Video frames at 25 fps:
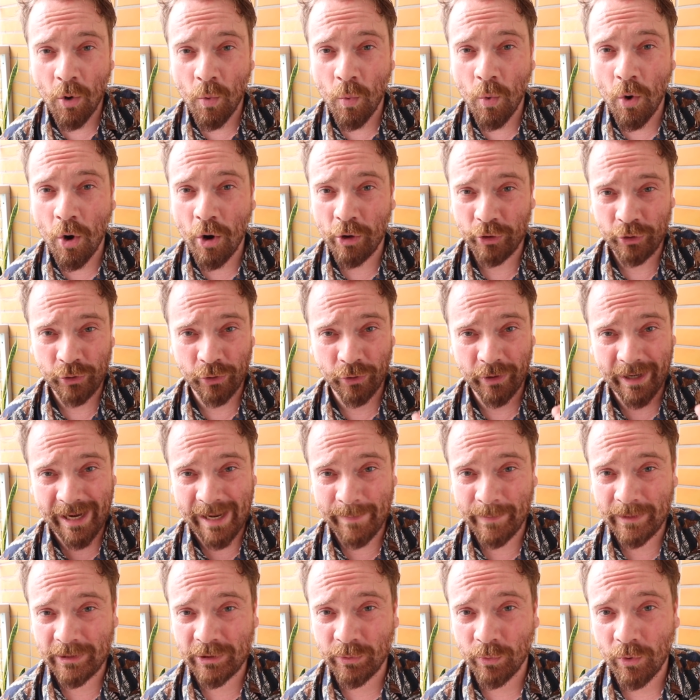on what you're
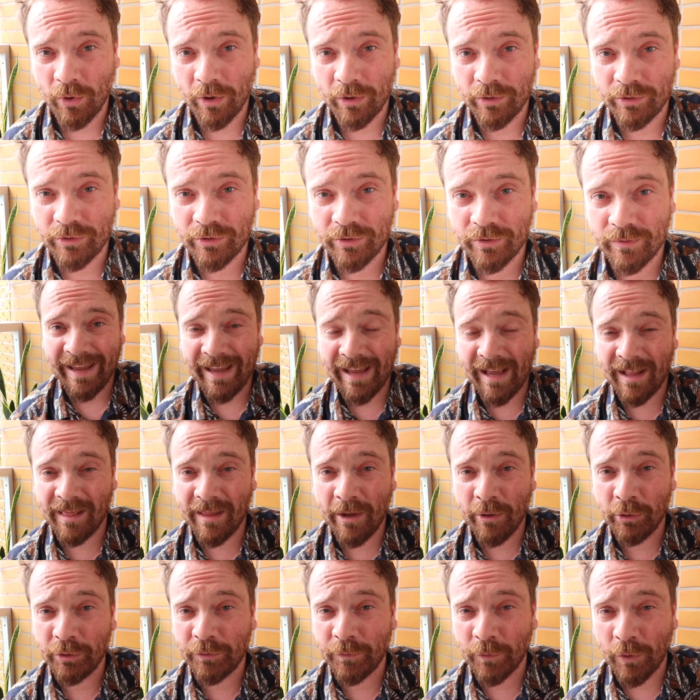aiming towards. It
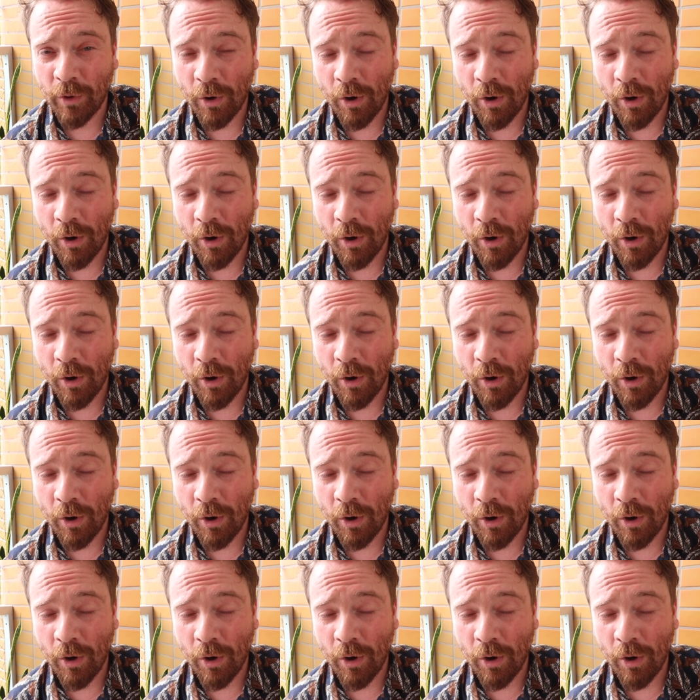allows for